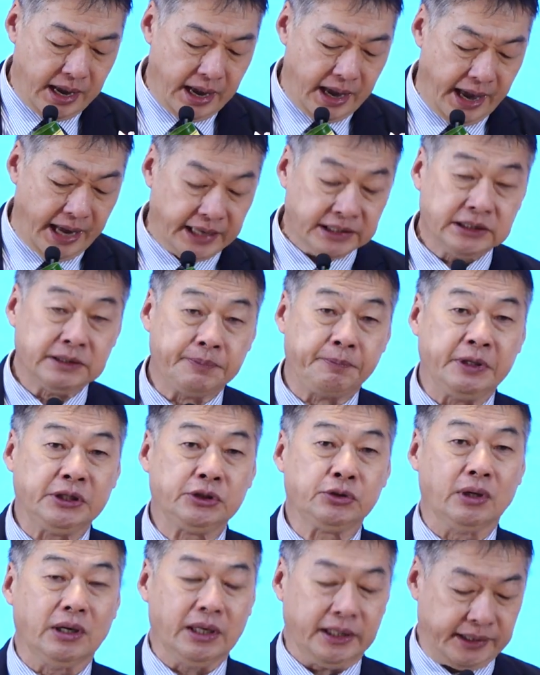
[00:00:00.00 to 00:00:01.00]
and
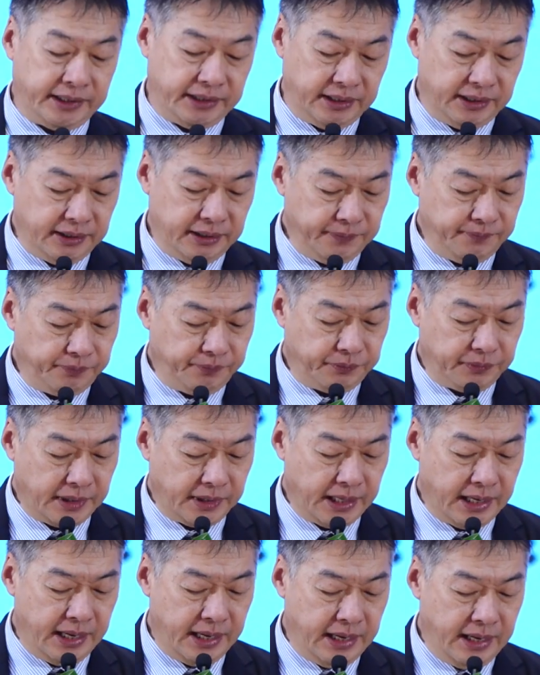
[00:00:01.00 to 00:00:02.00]
spirituality.
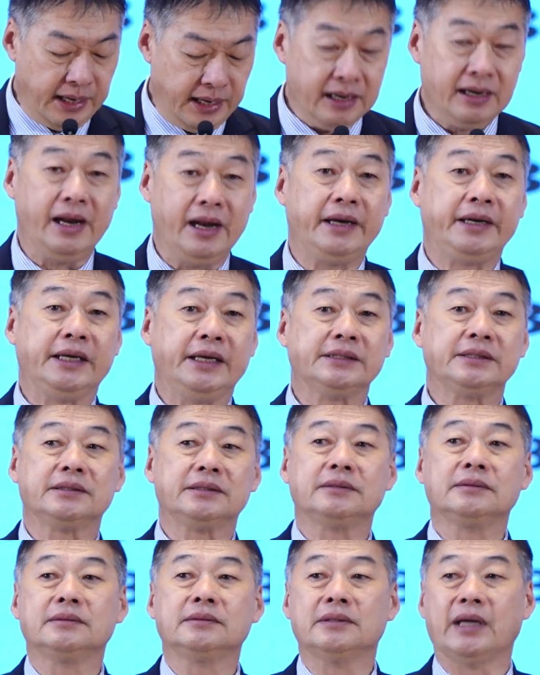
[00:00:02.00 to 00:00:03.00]
Ladies
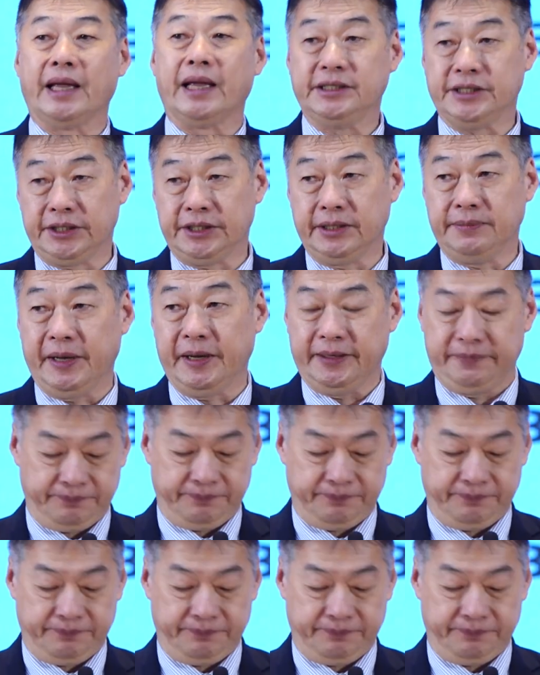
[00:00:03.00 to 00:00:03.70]
and gentlemen.